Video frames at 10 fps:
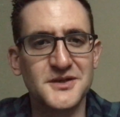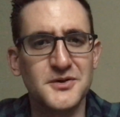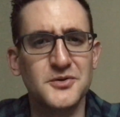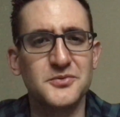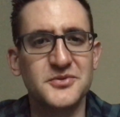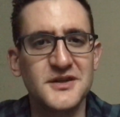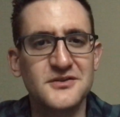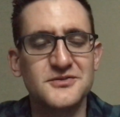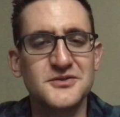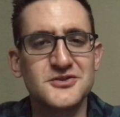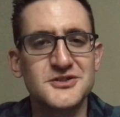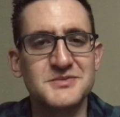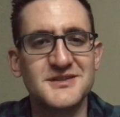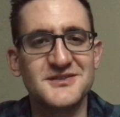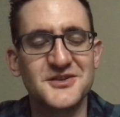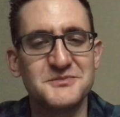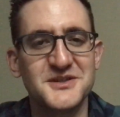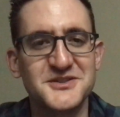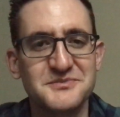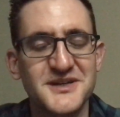oh, things used to be so
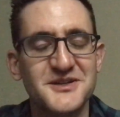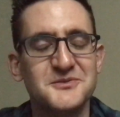much better.